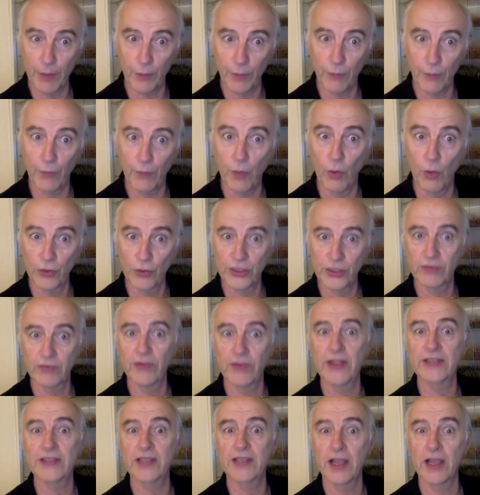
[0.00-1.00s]
also from
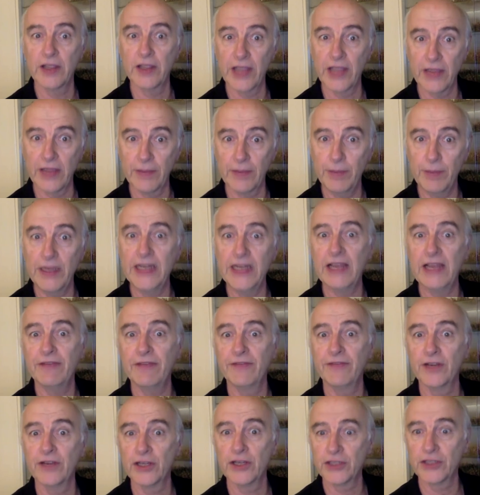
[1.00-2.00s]
that site, you get the
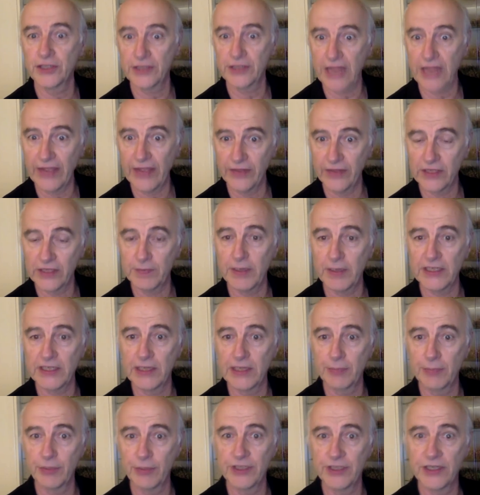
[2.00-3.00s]
PDF versions and the
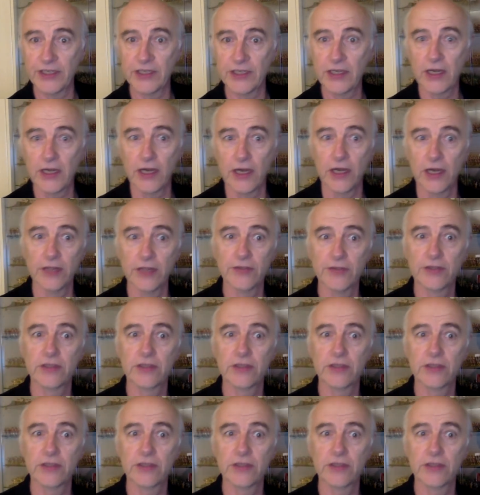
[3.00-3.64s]
specially printed cards.